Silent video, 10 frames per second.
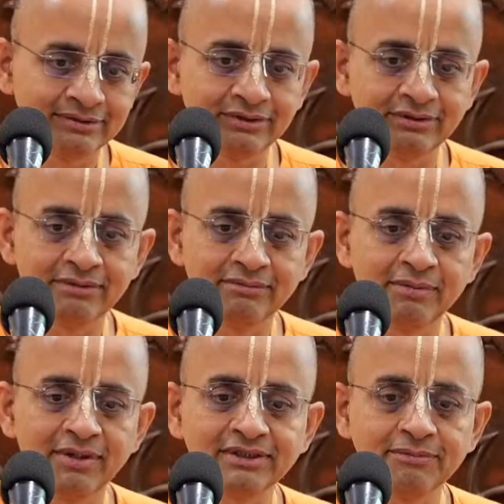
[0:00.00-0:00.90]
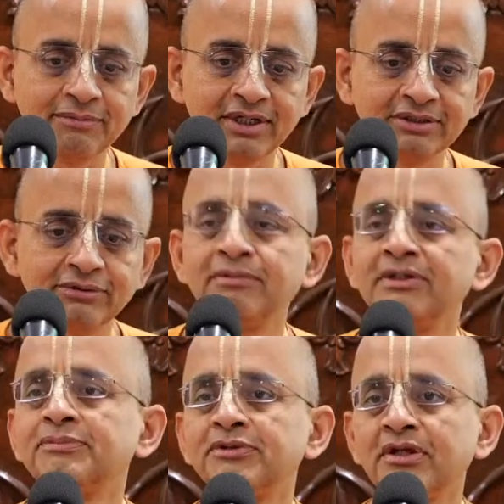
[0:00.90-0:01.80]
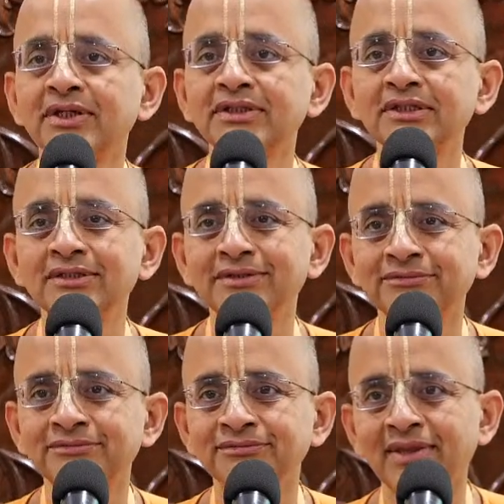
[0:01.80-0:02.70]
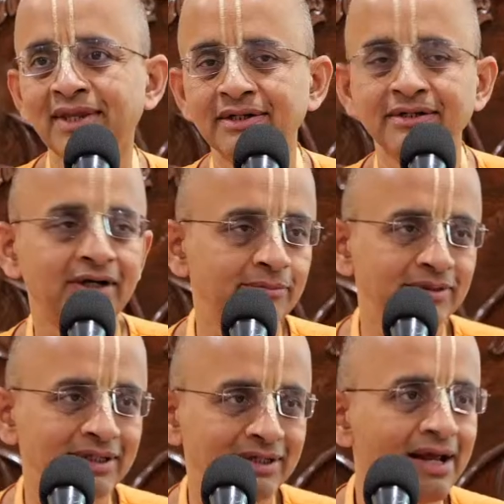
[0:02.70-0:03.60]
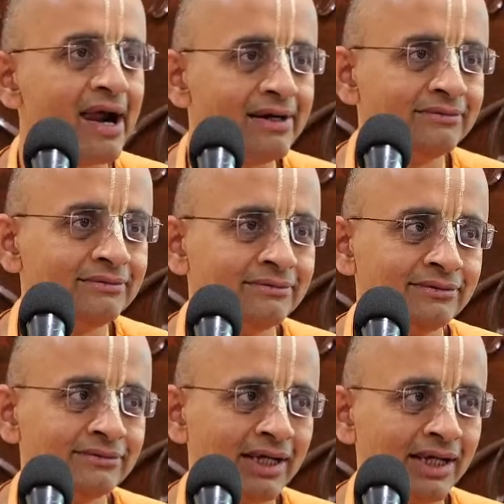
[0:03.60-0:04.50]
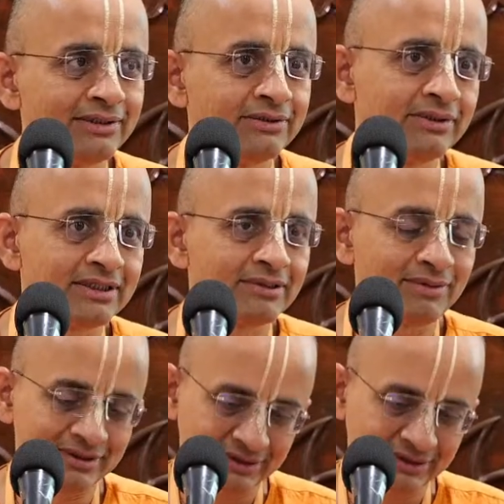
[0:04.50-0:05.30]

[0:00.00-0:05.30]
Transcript: So you are my master because you are my spiritual master's god brother. So I see you as a